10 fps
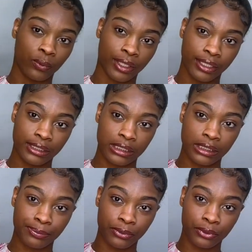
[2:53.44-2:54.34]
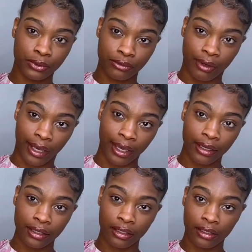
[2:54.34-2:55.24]
wooden spool
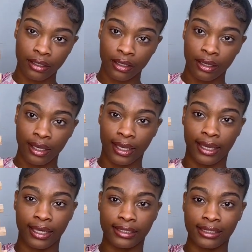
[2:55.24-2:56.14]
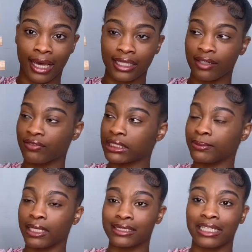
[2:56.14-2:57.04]
rack, and I love this
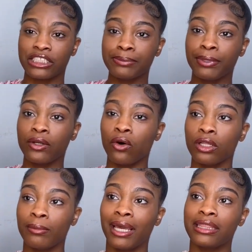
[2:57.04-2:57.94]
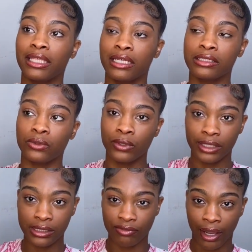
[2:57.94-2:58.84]
because I just put all of my things on
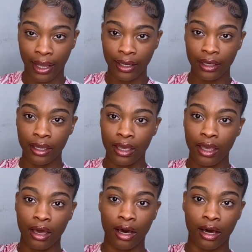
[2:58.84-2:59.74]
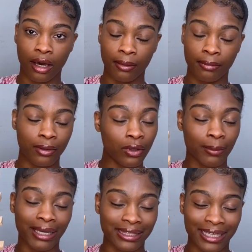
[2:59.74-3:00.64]
this rack. All of
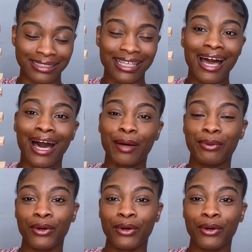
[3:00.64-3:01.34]
my things. I put